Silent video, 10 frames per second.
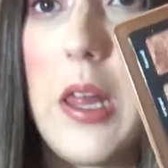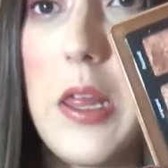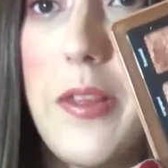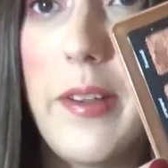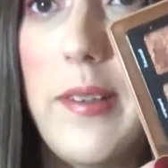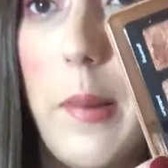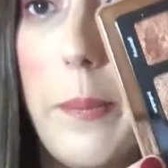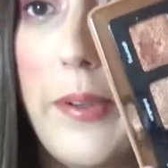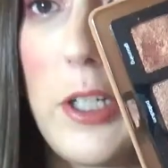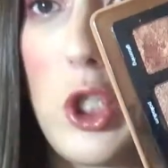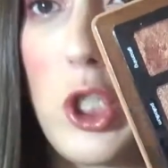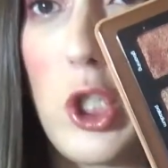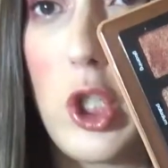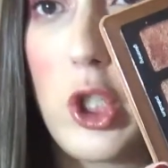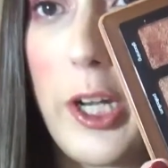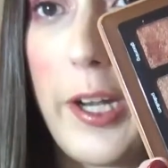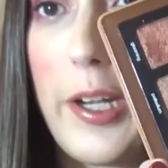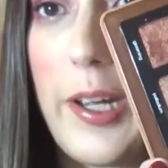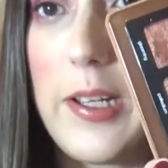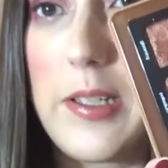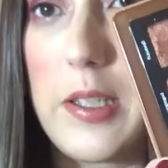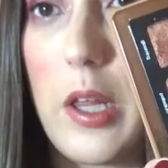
This Bliss shade is